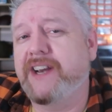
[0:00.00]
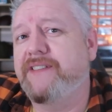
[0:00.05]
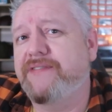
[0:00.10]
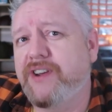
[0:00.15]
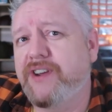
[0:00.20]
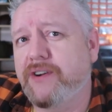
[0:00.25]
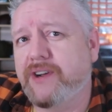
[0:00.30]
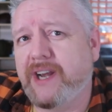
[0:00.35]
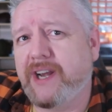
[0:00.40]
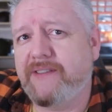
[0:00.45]
and
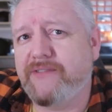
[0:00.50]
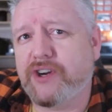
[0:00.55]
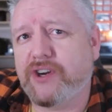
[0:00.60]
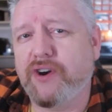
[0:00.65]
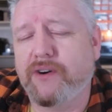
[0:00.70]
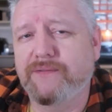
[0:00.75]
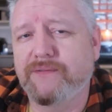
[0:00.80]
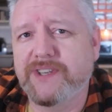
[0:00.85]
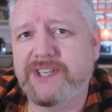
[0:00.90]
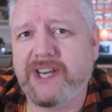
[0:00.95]
if you can have a
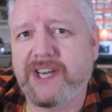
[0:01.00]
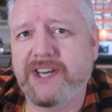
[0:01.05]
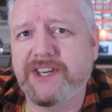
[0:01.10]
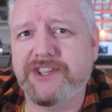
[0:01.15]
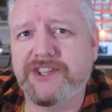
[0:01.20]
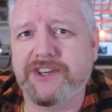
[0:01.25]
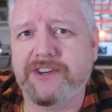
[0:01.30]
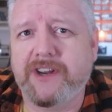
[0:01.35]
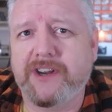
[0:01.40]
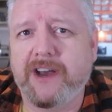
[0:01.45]

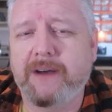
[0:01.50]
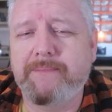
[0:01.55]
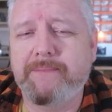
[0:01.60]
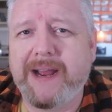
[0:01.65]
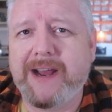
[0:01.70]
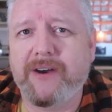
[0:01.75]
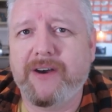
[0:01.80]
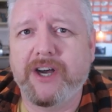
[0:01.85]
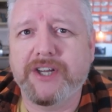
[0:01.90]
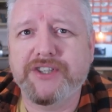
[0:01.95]
conversation
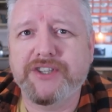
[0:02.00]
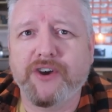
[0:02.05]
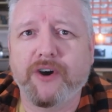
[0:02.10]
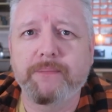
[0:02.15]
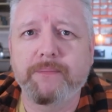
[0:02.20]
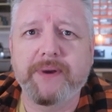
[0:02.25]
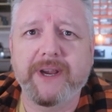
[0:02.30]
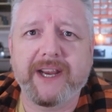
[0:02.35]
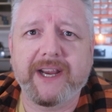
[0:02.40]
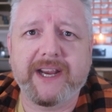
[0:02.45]
about a
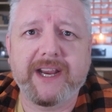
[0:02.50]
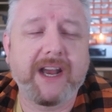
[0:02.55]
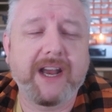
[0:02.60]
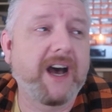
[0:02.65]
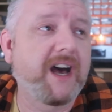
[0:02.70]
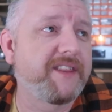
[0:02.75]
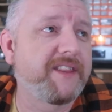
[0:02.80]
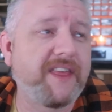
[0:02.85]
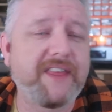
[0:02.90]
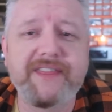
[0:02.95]
topic
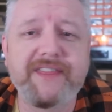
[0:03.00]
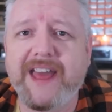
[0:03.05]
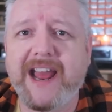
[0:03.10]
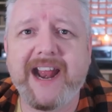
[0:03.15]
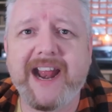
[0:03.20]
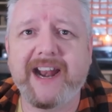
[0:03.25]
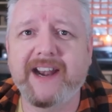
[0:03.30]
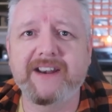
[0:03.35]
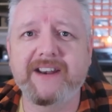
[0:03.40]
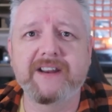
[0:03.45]
other
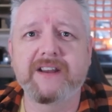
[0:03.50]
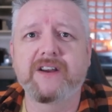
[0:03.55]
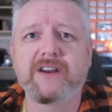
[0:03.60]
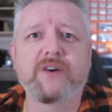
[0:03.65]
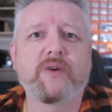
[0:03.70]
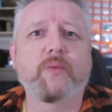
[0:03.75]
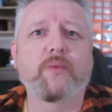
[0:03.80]
than